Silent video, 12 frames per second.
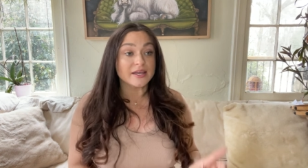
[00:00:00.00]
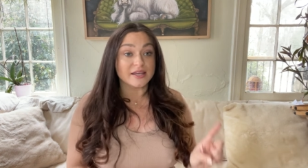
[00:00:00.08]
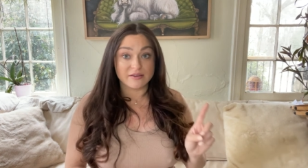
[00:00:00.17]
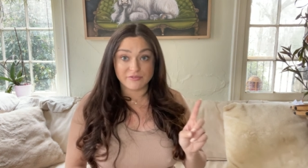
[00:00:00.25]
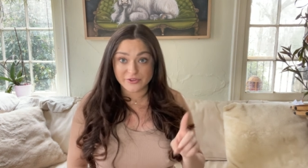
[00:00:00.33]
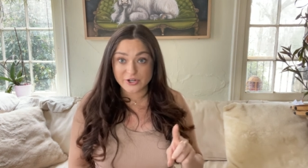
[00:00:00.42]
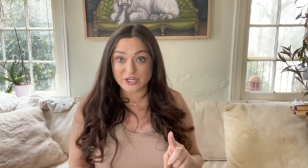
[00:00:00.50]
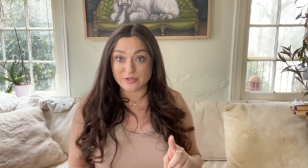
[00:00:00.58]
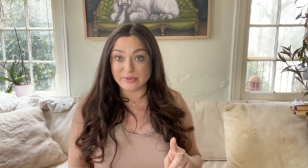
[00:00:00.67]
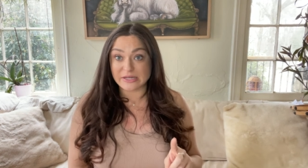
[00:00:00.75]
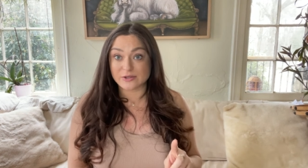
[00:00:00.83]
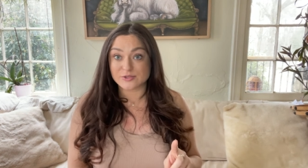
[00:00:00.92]
If they're gonna
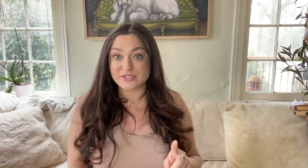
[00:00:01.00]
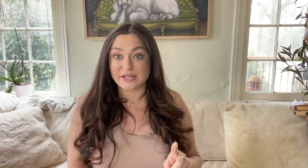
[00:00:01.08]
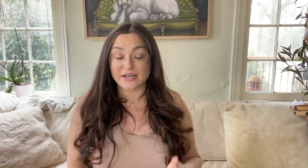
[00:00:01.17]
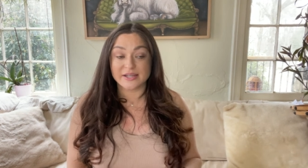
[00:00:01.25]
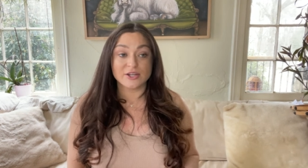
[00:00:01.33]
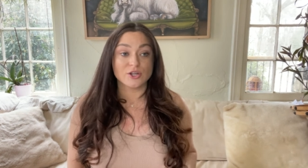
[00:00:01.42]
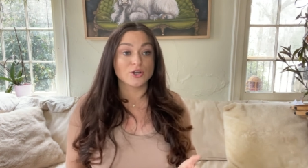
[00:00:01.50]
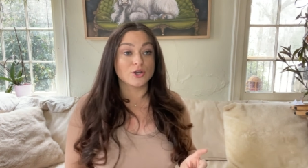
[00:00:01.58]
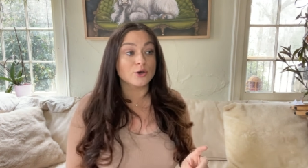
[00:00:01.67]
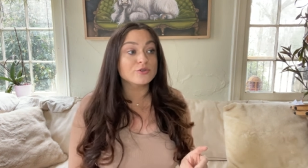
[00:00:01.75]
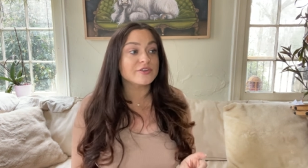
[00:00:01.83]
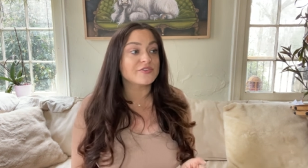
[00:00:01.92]
be outside,
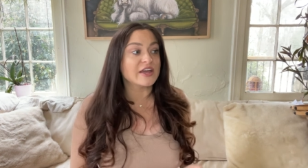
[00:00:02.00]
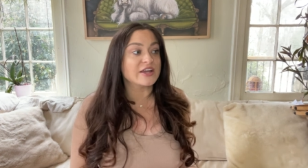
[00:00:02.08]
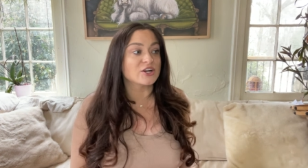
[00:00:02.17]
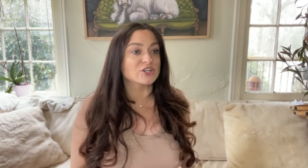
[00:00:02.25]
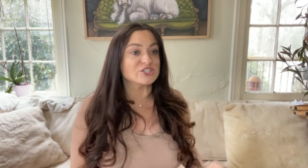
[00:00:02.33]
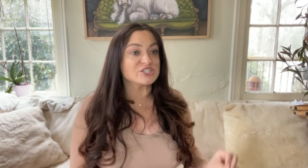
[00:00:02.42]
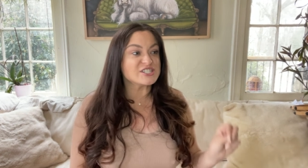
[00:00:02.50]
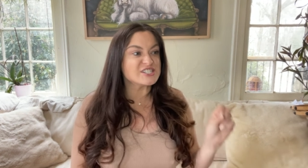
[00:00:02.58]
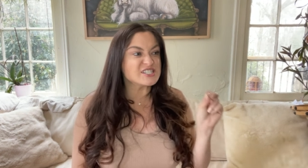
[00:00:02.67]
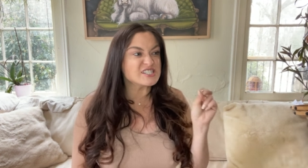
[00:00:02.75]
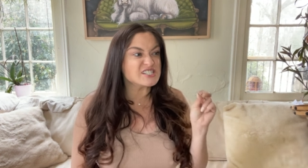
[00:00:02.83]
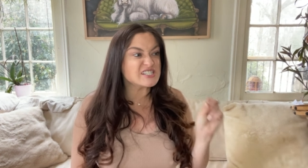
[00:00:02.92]
know that they are
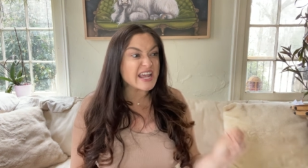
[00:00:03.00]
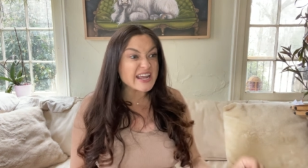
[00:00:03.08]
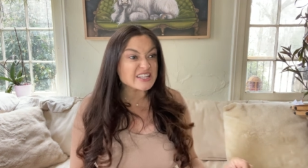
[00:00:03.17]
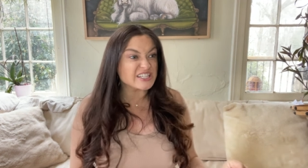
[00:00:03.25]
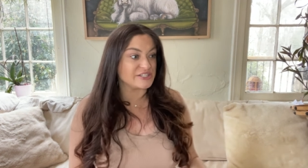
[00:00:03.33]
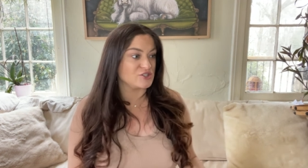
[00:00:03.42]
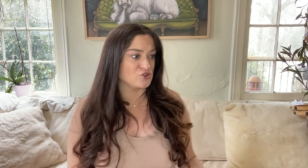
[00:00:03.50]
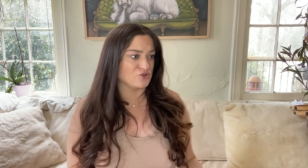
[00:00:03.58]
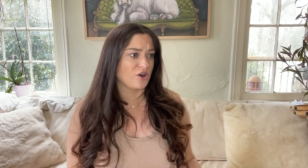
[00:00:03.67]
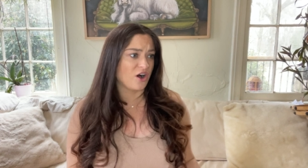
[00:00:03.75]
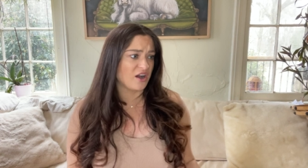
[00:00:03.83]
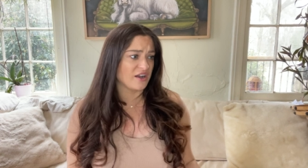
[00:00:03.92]
insanely
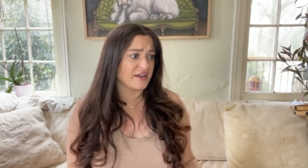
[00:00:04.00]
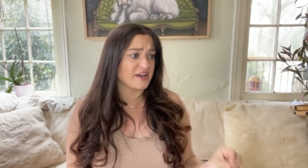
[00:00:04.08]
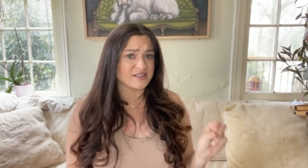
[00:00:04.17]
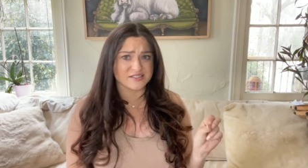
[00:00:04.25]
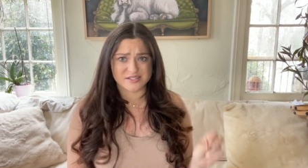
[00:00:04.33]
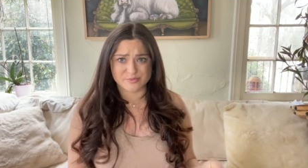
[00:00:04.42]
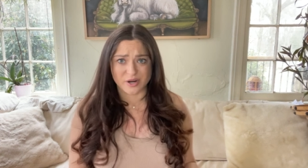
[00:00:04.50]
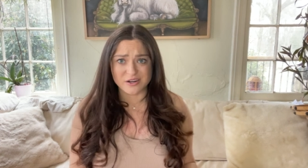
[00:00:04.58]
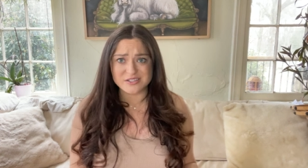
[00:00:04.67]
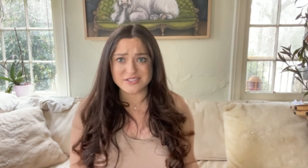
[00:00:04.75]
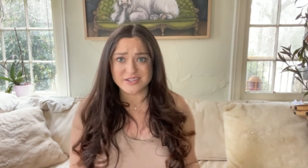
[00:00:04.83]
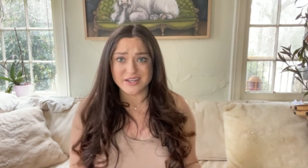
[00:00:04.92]
strong and
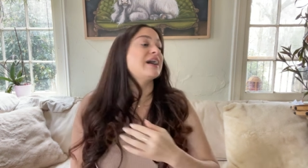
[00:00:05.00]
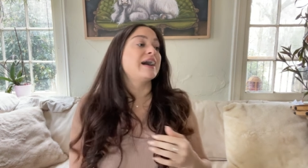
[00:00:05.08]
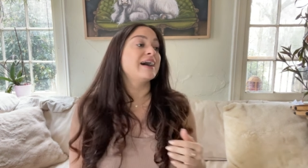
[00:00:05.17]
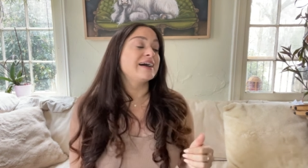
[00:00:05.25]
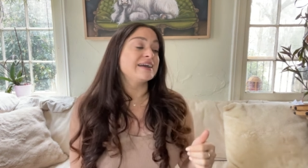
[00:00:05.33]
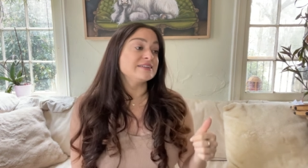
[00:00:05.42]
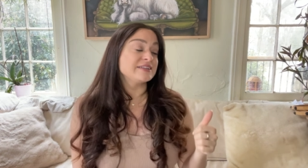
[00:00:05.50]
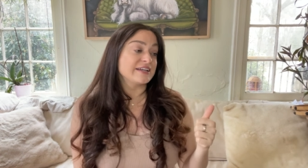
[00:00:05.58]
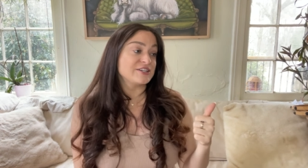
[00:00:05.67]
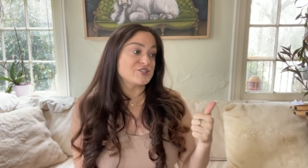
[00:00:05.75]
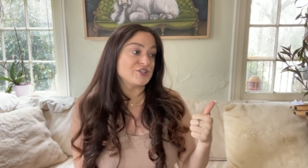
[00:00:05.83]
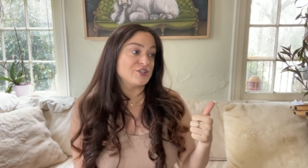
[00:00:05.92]
smart. I
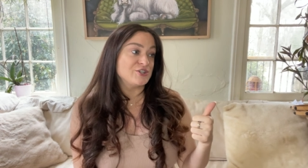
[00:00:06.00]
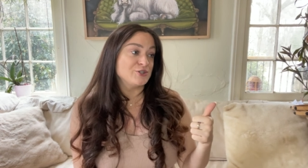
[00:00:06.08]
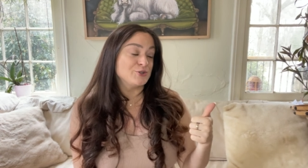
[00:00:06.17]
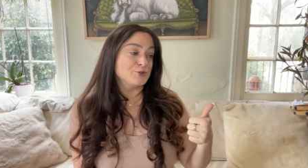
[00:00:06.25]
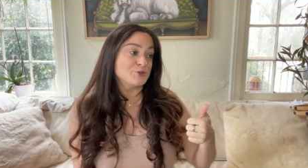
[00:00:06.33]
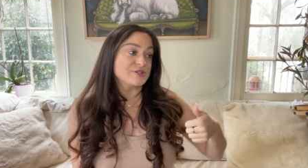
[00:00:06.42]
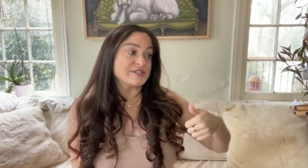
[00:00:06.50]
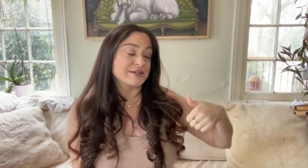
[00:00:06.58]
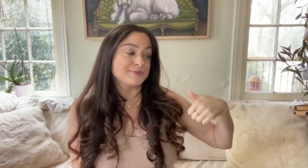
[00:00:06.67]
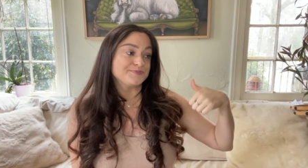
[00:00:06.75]
like to use